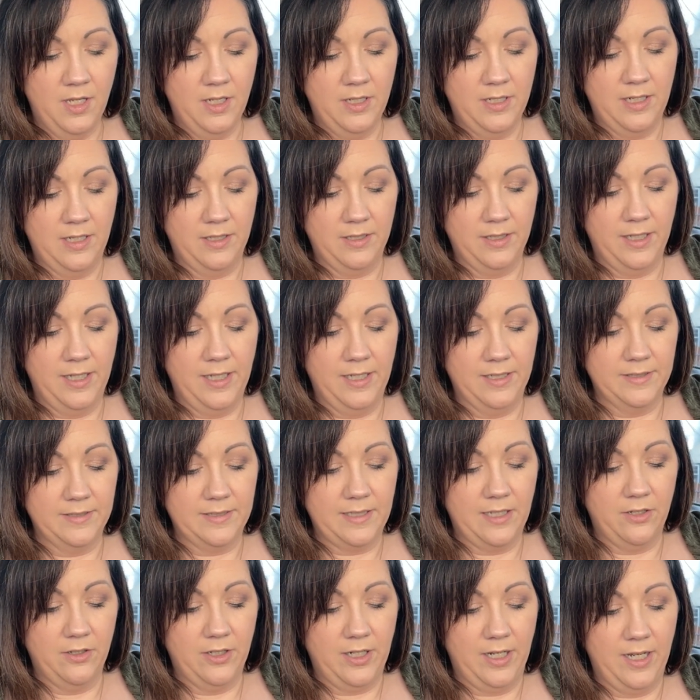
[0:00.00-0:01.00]
now that he has
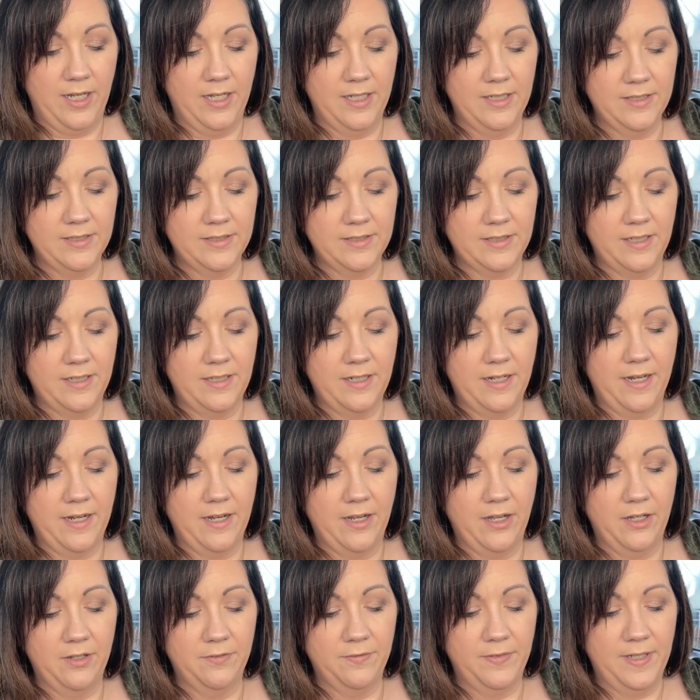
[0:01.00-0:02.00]
Saturday and Sunday
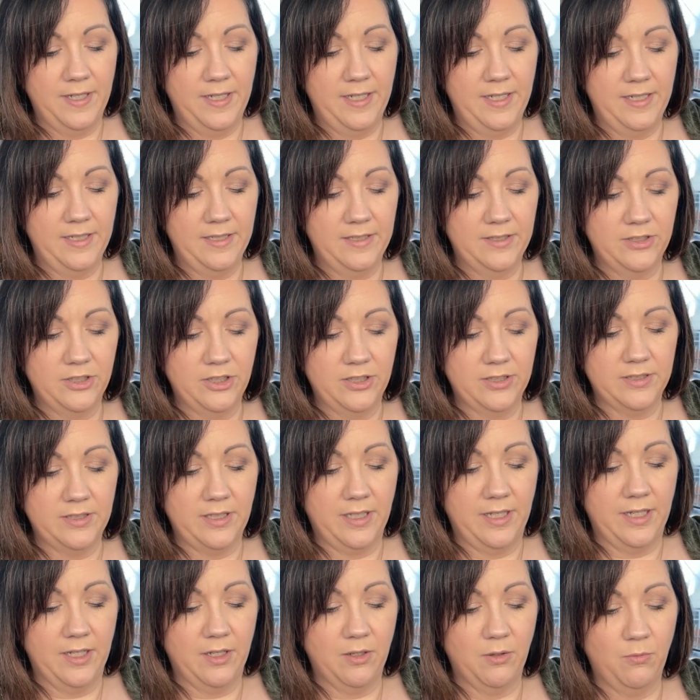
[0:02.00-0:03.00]
off, he's just
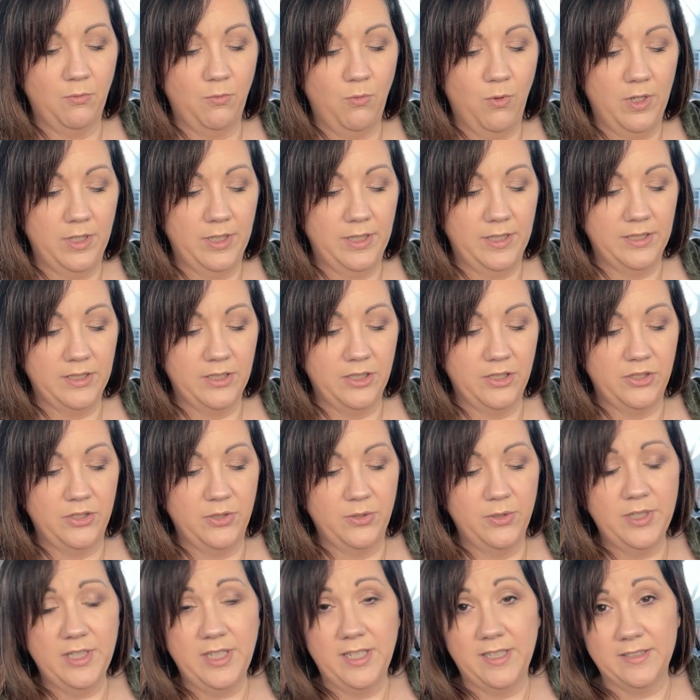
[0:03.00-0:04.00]
like wanting to
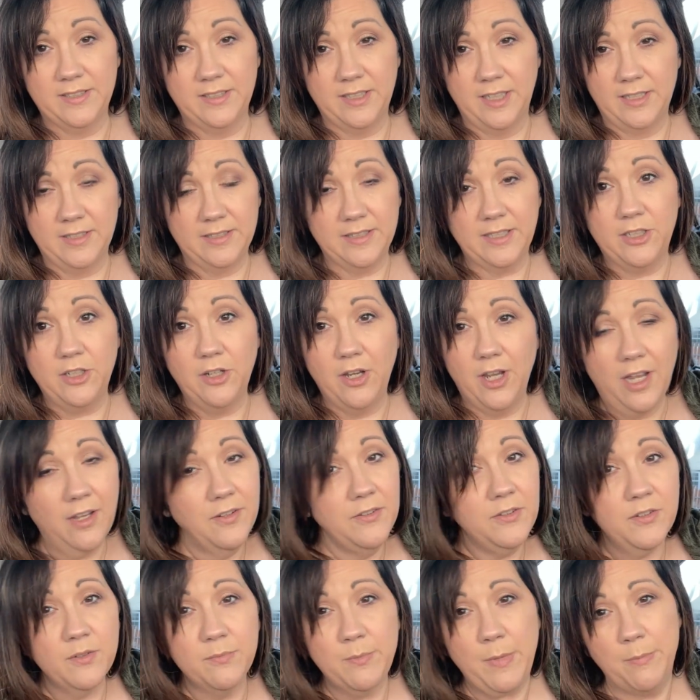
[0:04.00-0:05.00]
do things. And I said, you
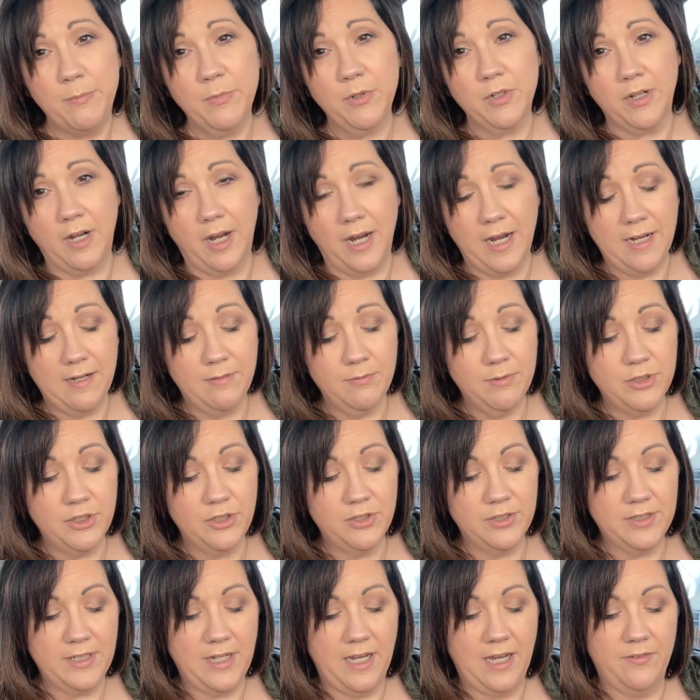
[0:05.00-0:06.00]
have to remember, I was
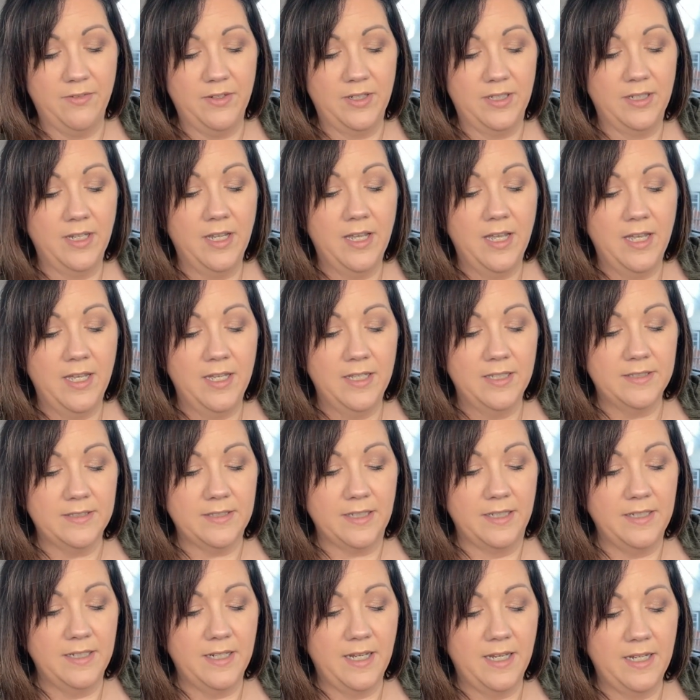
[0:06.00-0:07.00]
used to having
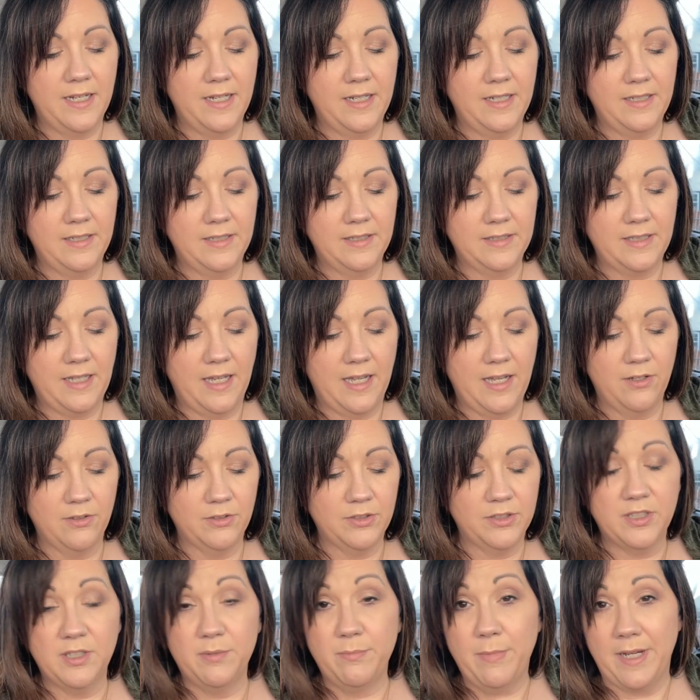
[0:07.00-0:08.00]
Sunday the
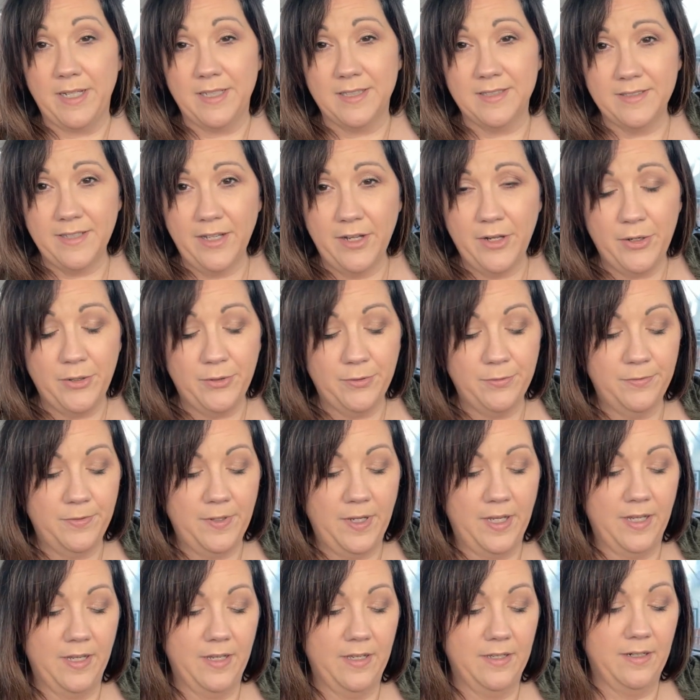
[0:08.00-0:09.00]
house to myself
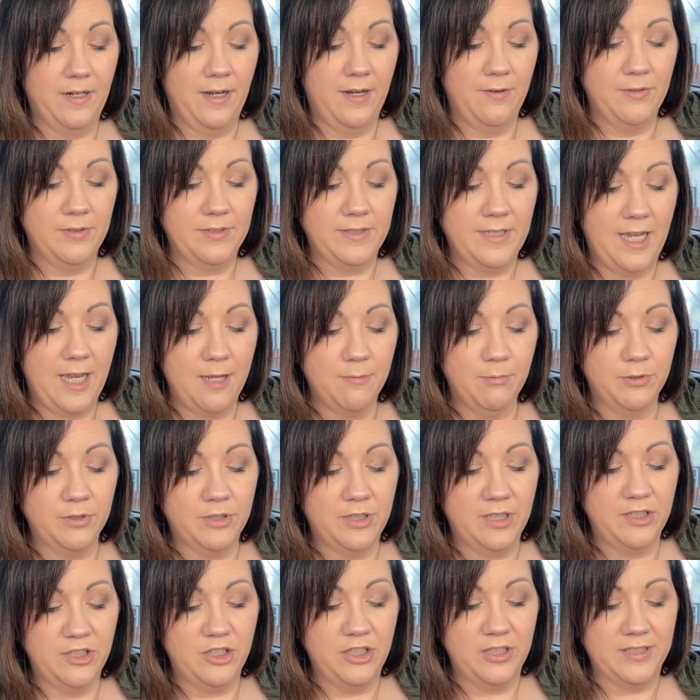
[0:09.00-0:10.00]
and I was able
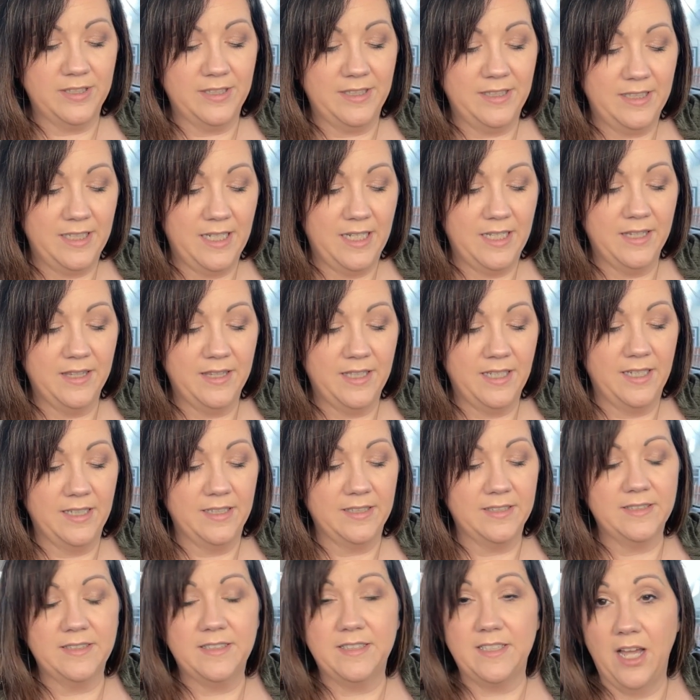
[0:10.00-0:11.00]
to just get
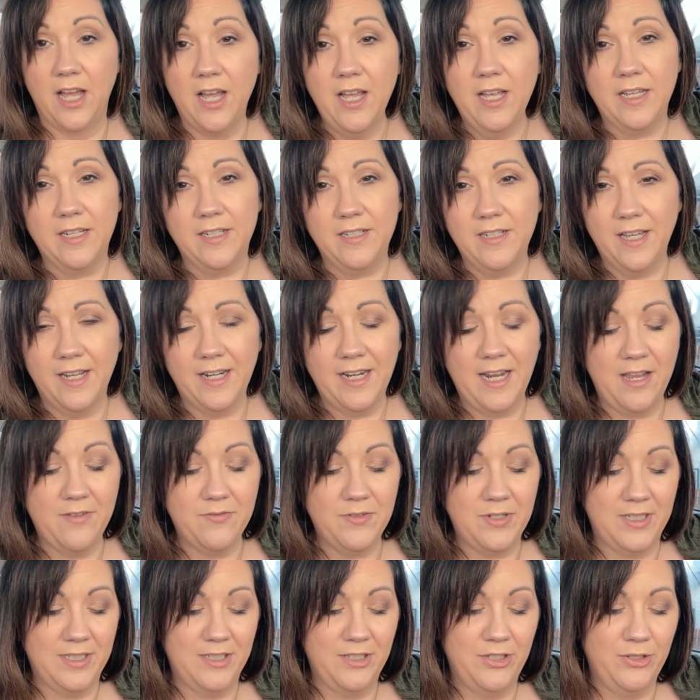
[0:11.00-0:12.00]
things done, not
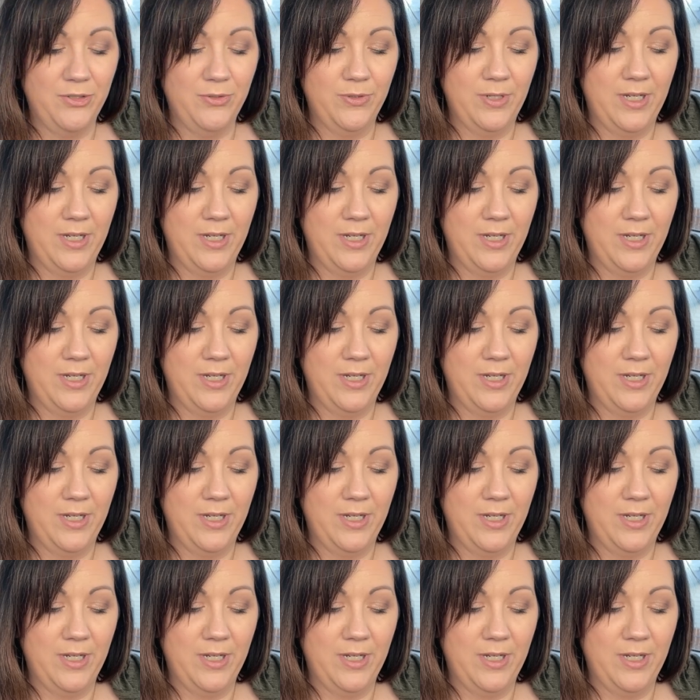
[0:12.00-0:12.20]
having to